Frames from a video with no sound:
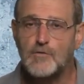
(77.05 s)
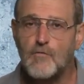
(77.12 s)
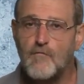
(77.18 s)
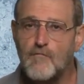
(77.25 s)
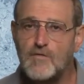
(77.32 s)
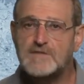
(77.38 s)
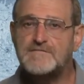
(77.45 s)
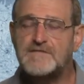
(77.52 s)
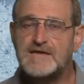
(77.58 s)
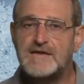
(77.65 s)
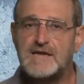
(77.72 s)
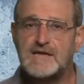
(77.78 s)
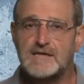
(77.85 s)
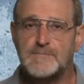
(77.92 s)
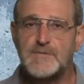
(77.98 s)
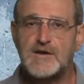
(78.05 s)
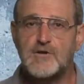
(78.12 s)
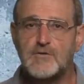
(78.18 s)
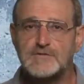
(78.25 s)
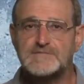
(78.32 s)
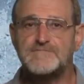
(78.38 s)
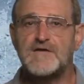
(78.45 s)
what we need,
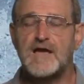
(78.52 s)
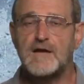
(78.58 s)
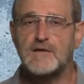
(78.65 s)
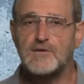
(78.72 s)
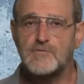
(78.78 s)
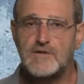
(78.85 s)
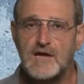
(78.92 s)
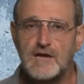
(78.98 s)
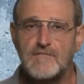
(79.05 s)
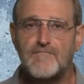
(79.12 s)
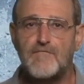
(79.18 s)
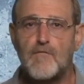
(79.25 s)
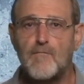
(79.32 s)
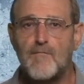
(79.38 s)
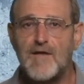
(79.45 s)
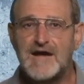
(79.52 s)
because we are looking for